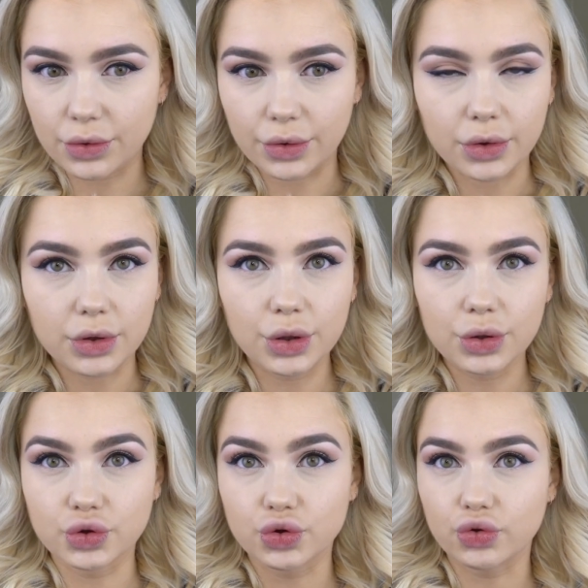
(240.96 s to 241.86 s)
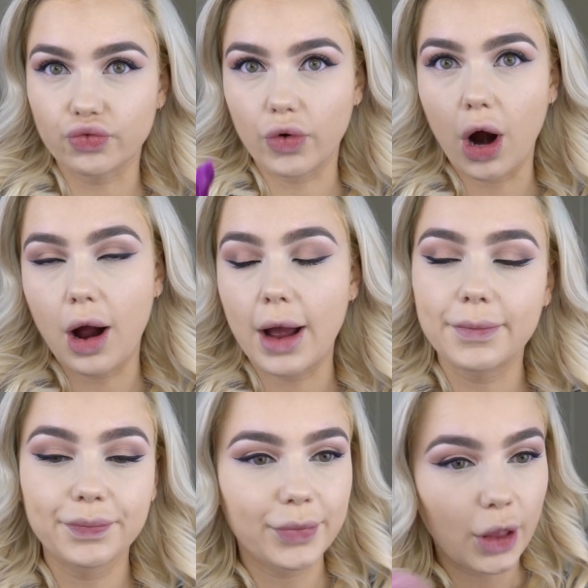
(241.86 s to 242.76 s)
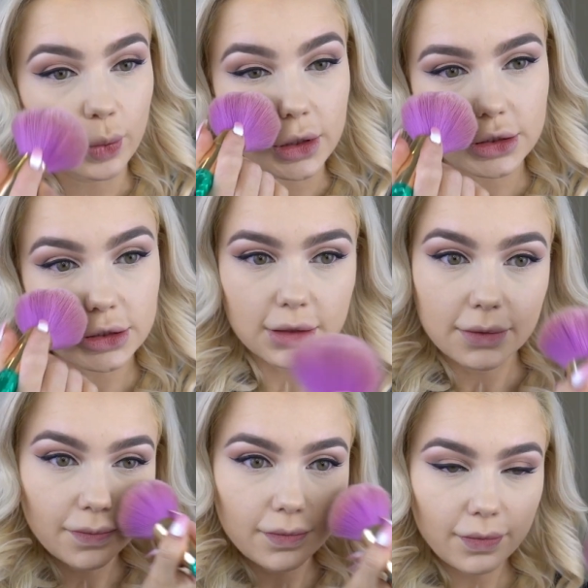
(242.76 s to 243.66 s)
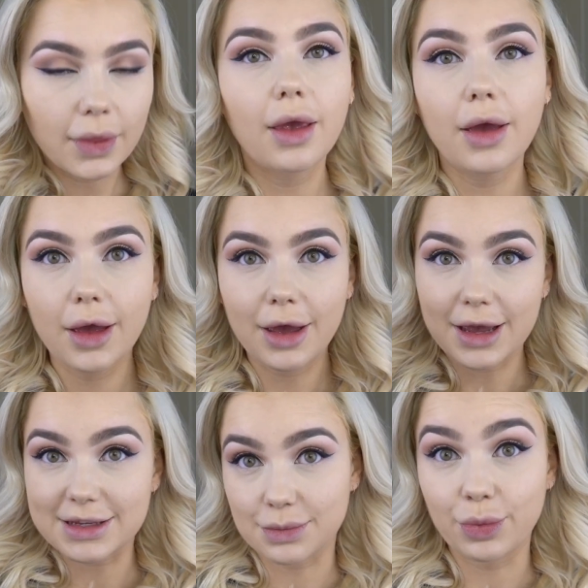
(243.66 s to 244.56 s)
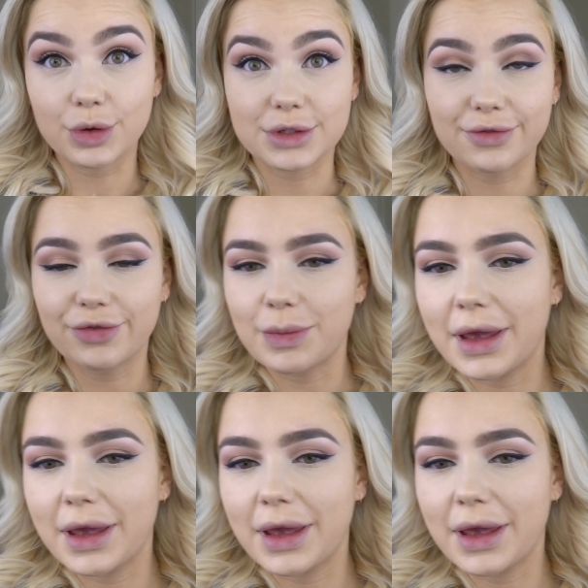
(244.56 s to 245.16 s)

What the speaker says: look dry, which is important for